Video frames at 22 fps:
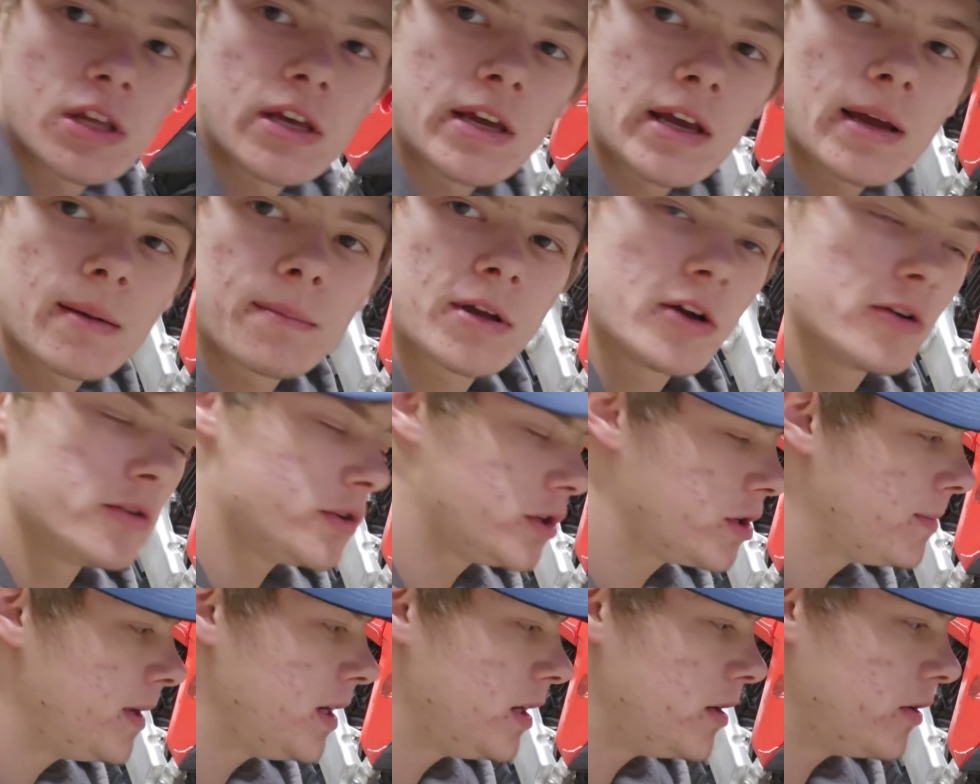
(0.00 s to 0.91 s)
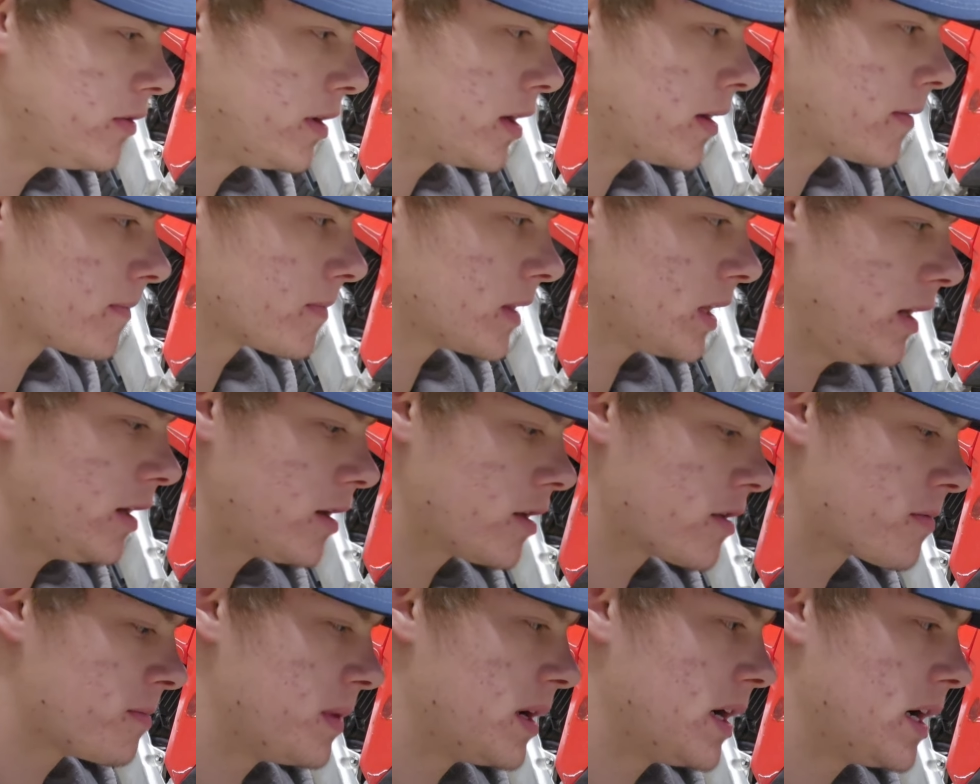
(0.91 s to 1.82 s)
thing I'm going to be doing
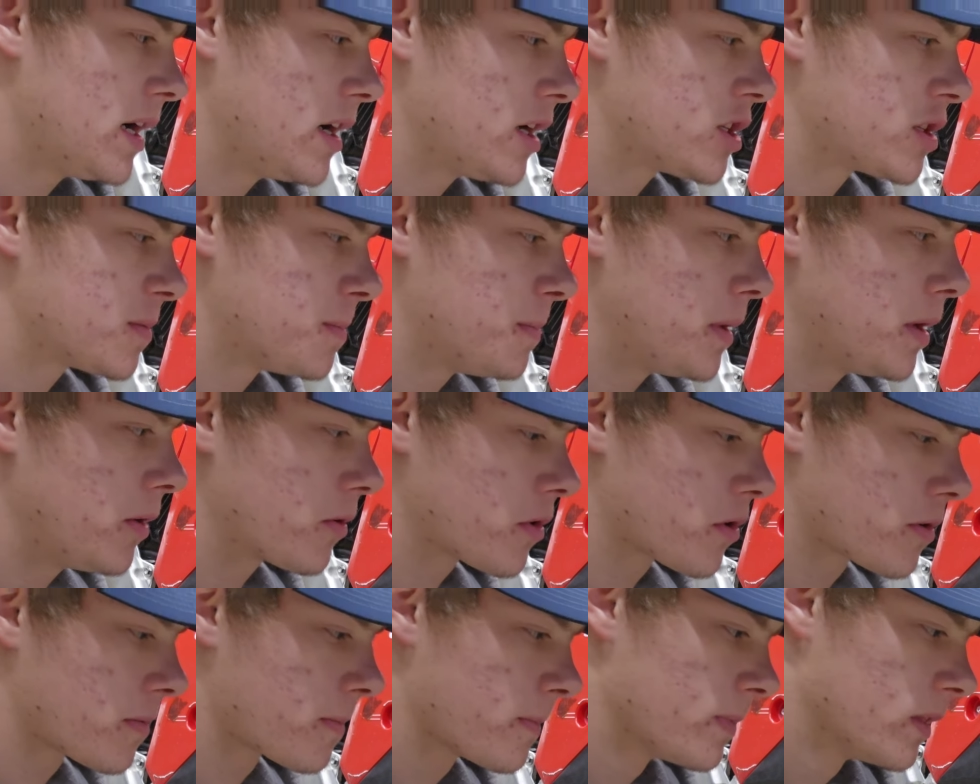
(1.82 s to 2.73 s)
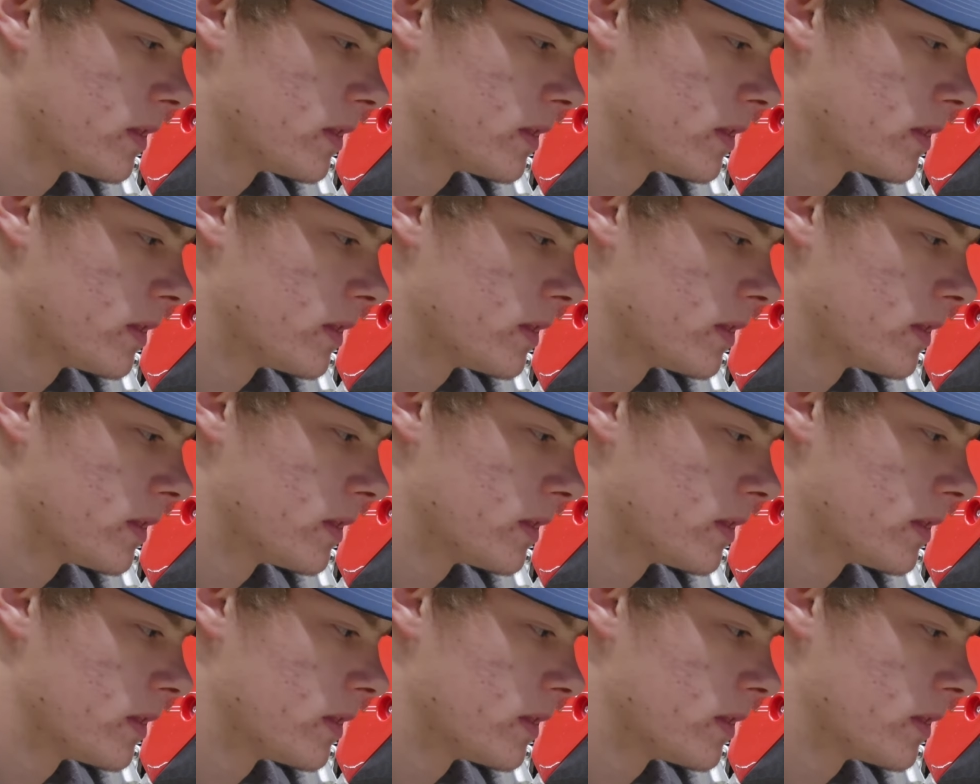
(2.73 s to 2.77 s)
is my spokes.